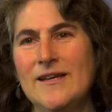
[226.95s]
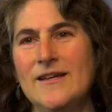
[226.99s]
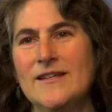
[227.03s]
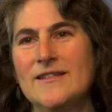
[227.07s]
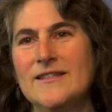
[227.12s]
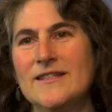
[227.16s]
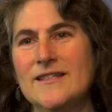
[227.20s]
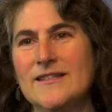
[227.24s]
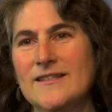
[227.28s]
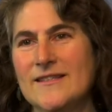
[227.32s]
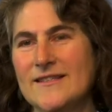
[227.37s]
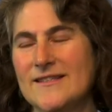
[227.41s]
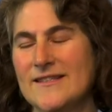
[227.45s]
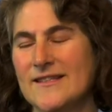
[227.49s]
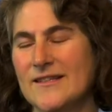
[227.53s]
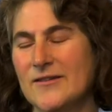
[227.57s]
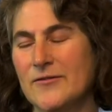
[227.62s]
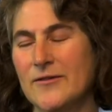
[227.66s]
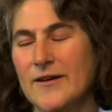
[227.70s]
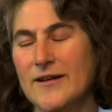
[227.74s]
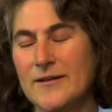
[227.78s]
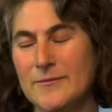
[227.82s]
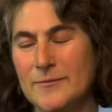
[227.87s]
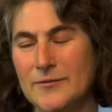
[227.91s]
She does
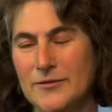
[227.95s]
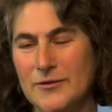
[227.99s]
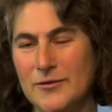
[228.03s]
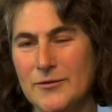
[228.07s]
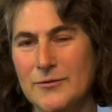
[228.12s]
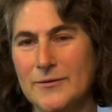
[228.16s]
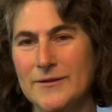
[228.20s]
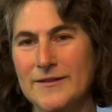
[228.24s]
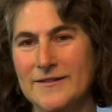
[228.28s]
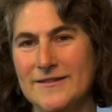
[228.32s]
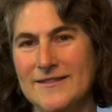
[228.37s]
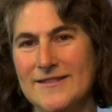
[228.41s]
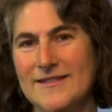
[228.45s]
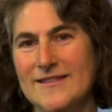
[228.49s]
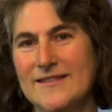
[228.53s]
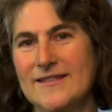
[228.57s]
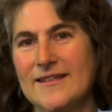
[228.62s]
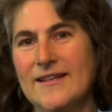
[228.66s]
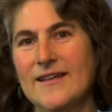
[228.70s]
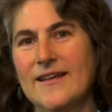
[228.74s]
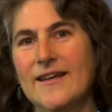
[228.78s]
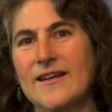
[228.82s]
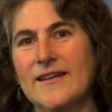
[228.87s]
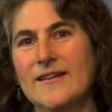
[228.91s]
incredible quilts,
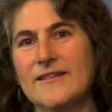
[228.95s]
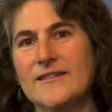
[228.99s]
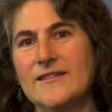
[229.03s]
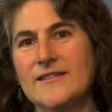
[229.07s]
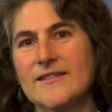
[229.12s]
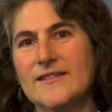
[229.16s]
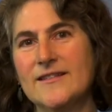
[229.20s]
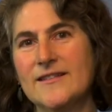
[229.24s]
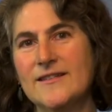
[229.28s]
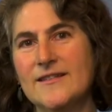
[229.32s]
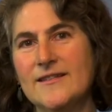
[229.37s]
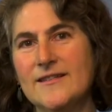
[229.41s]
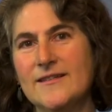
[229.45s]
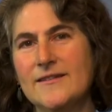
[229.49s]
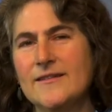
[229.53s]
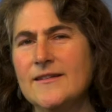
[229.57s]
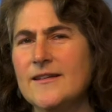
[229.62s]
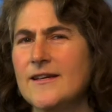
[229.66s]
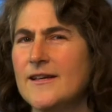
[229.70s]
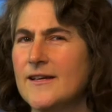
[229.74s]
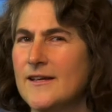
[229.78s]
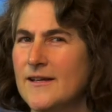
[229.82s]
and she